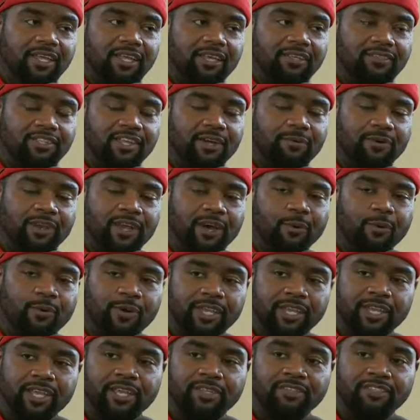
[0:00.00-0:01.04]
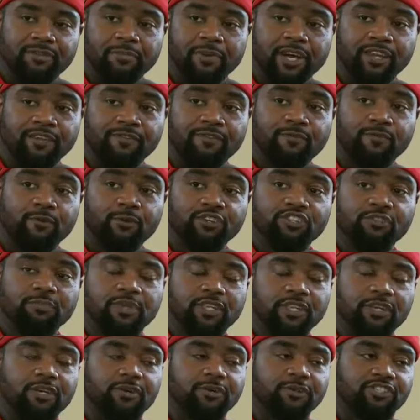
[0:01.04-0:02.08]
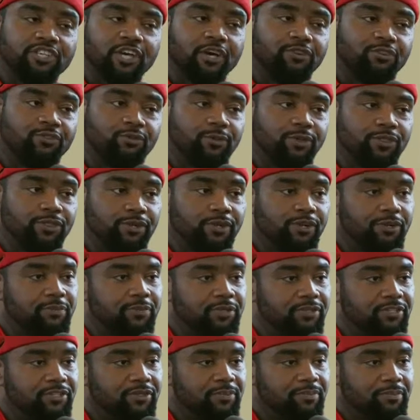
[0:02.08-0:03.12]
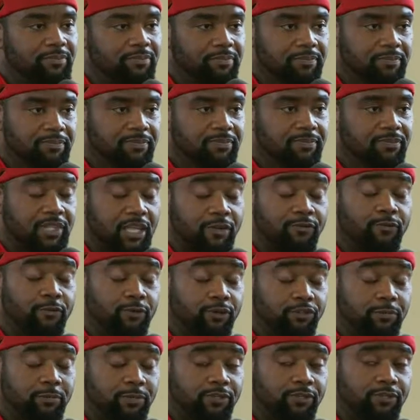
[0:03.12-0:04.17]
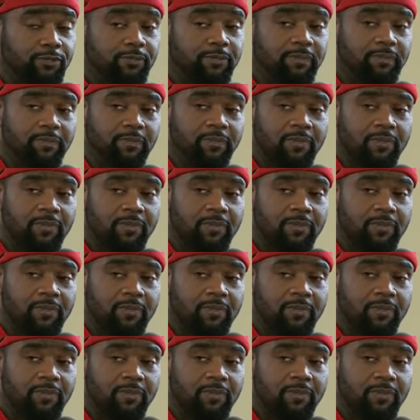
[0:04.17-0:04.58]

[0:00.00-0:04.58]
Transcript: is that when I went in, somebody forced me to go talk to a therapist. They forced me to.